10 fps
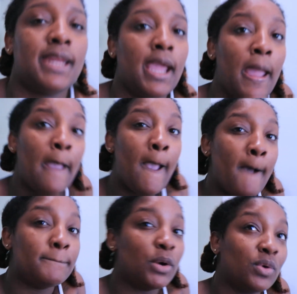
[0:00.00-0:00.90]
today,
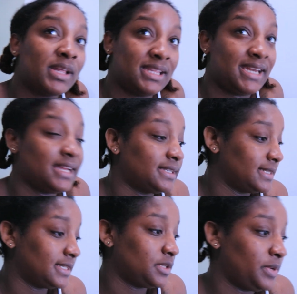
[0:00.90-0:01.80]
but one of the days
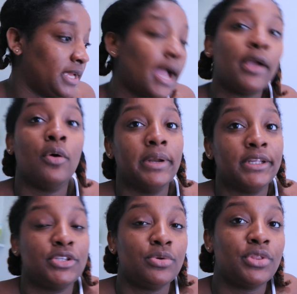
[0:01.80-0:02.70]
this week I go in
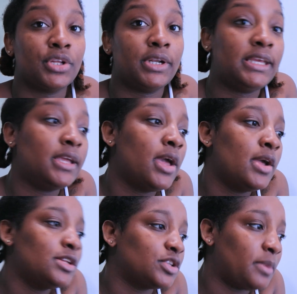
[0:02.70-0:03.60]
at 2:30,
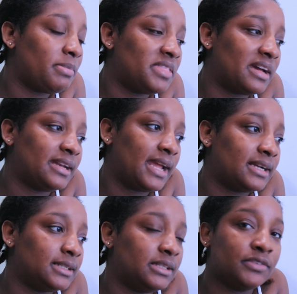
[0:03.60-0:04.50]
so maybe that day I
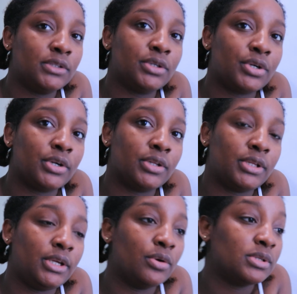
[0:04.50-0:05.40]
could leave a little
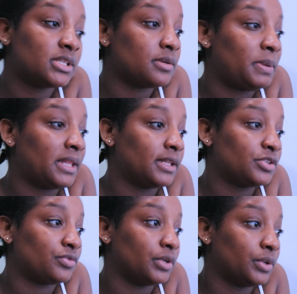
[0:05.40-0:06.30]
early, go to the
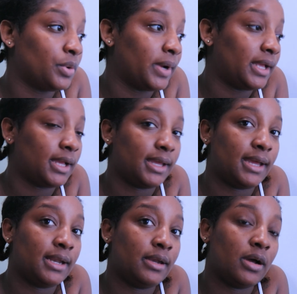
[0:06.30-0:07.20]
Payless real quick,
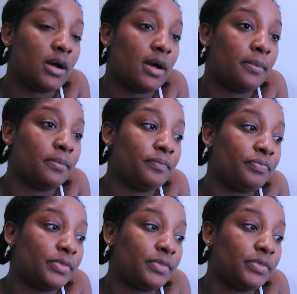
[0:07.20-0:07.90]
and um,